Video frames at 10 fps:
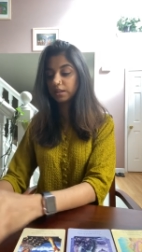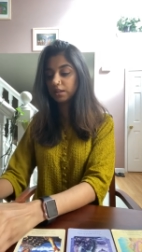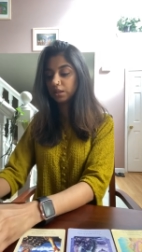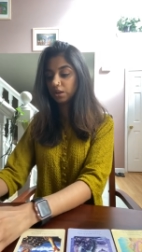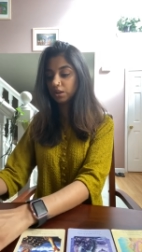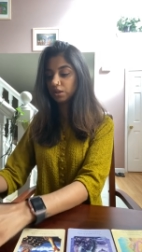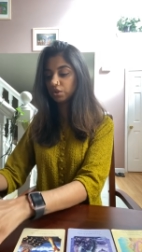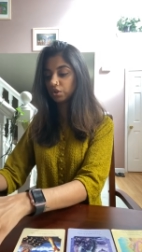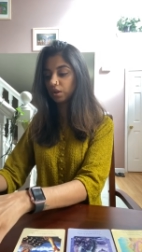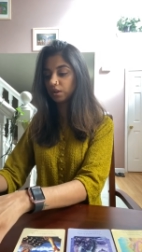here
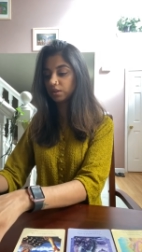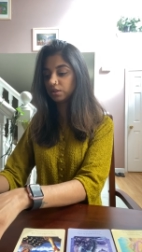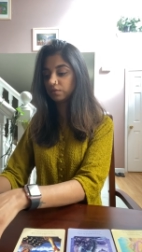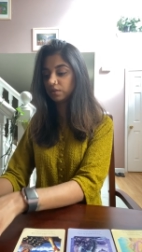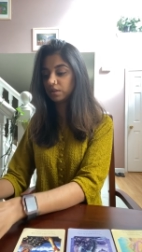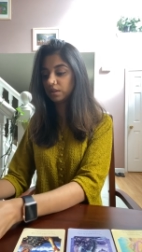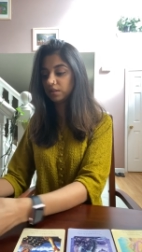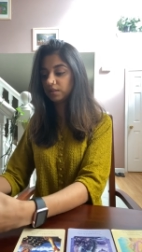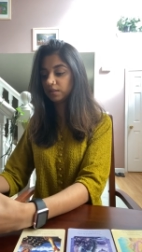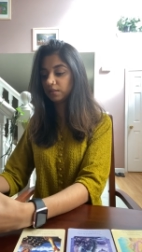drawn to
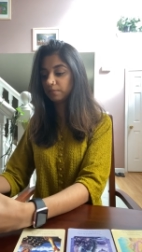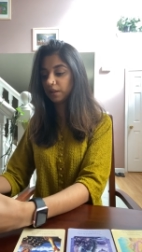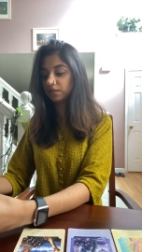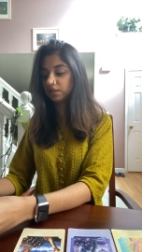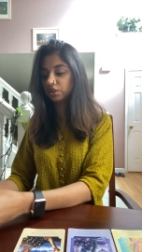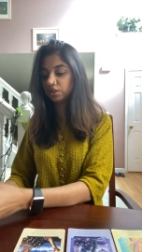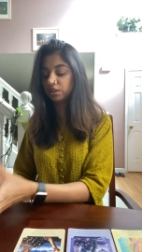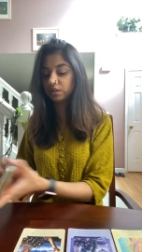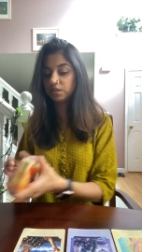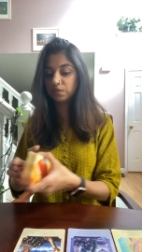this message,
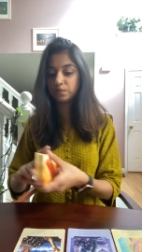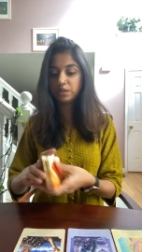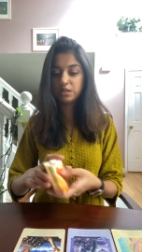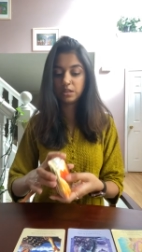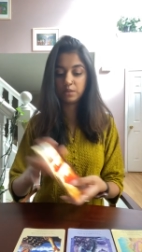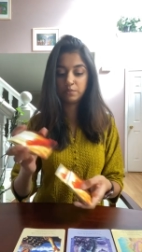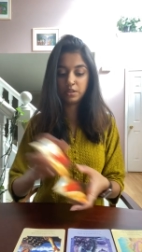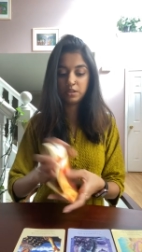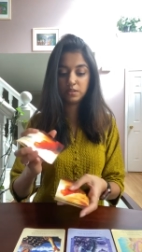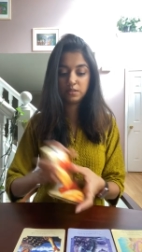to this reading,
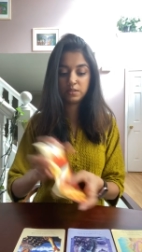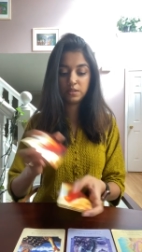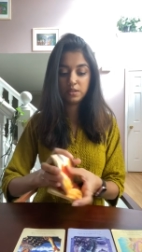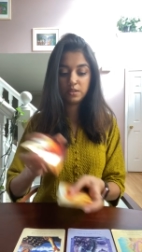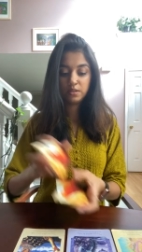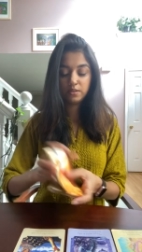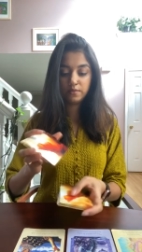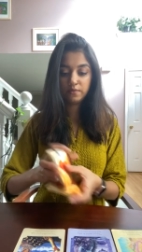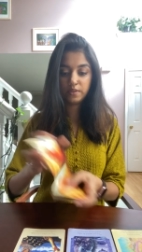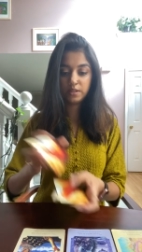please.
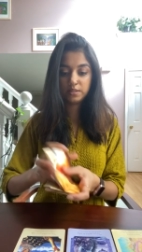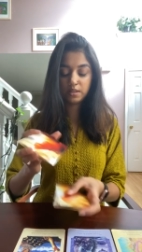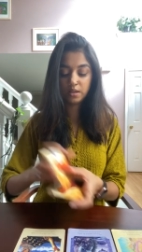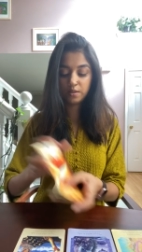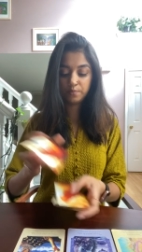Face up.